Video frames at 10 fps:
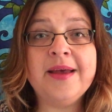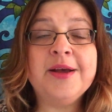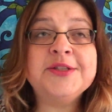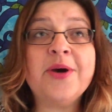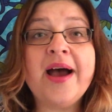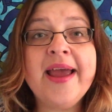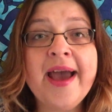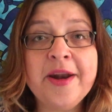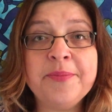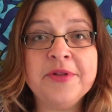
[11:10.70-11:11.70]
So I
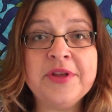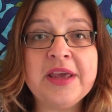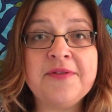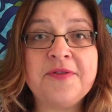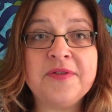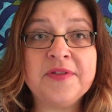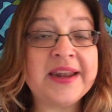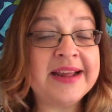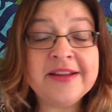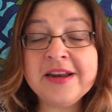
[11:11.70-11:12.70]
had a belief
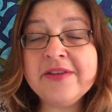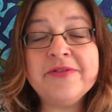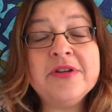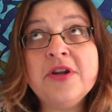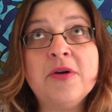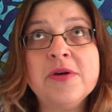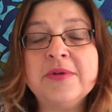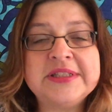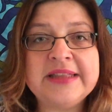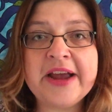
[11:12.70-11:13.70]
that I didn't even know it
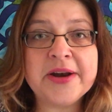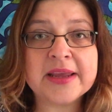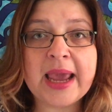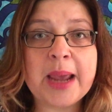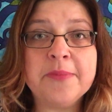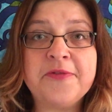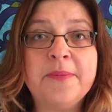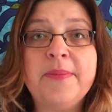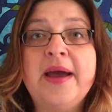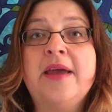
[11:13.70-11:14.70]
was there. It came
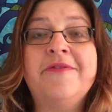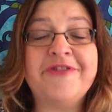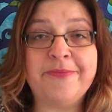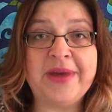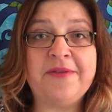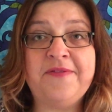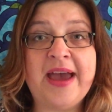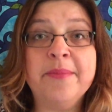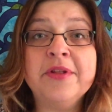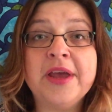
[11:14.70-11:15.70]
from my
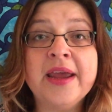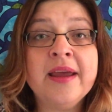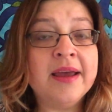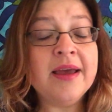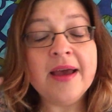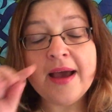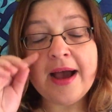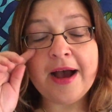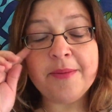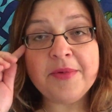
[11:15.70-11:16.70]
family,
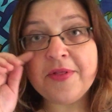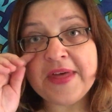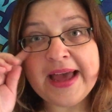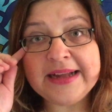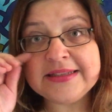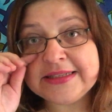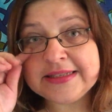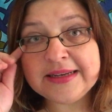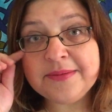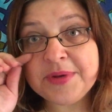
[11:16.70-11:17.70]
that
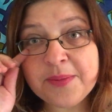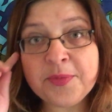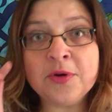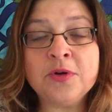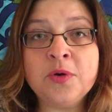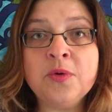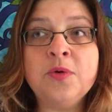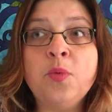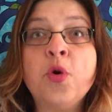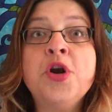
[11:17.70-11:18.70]
people
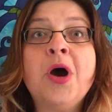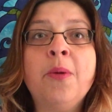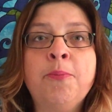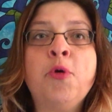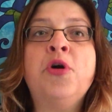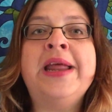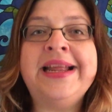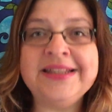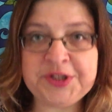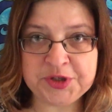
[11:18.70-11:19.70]
who were not born
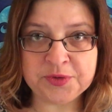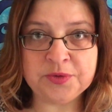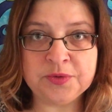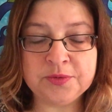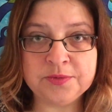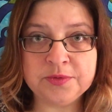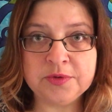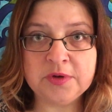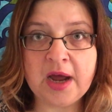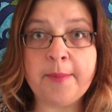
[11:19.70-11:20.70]
into
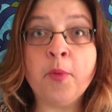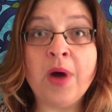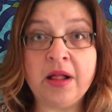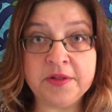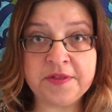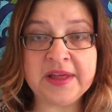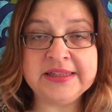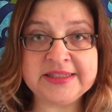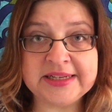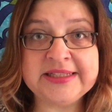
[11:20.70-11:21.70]
wealth
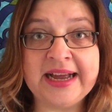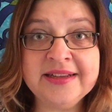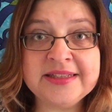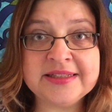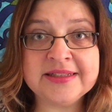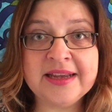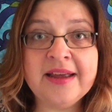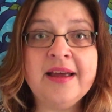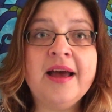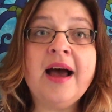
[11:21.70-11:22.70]
and success
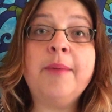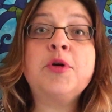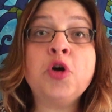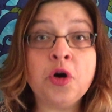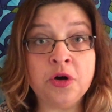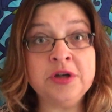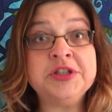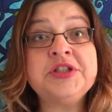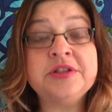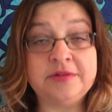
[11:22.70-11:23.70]
could